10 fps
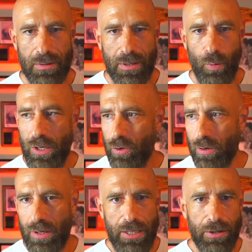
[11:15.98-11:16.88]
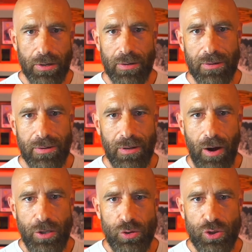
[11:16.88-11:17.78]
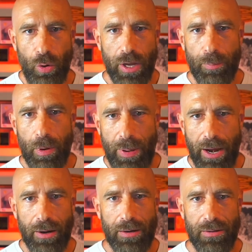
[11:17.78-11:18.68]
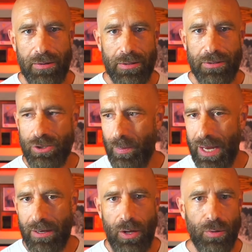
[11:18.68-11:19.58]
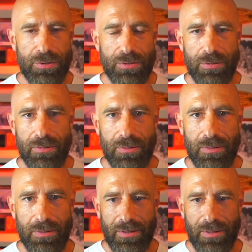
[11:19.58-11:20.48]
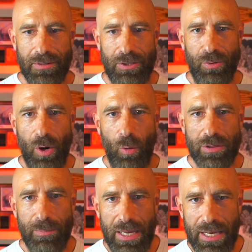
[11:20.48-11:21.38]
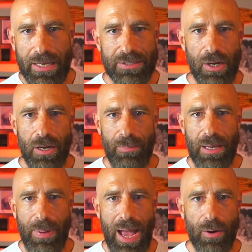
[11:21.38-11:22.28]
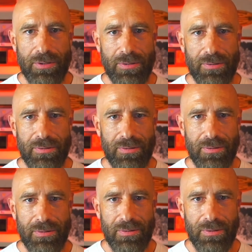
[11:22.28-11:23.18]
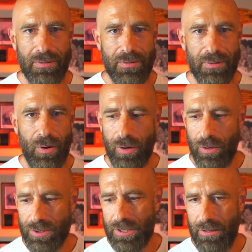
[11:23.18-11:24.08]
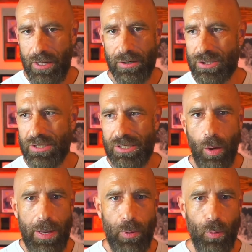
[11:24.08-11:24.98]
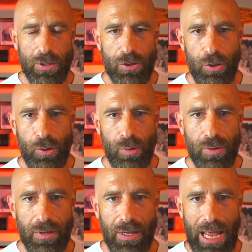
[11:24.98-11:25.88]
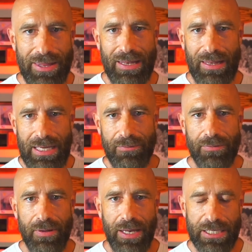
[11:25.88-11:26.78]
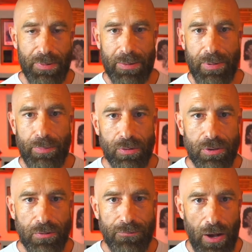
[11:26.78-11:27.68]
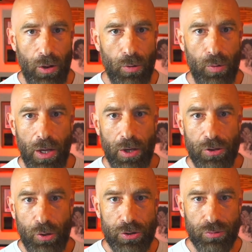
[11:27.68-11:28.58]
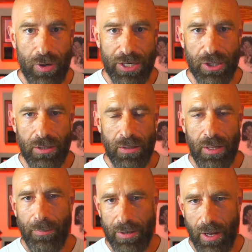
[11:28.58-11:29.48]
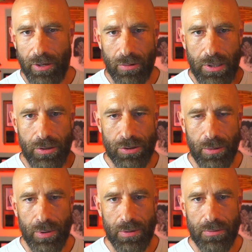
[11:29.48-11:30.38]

When you're a leader, are you showing up prepared? Did you make notes? Do you know what the meeting is going to be about? Or are you just in there just to tell people what to do and then leave and expect people to follow your direction, but not your leadership?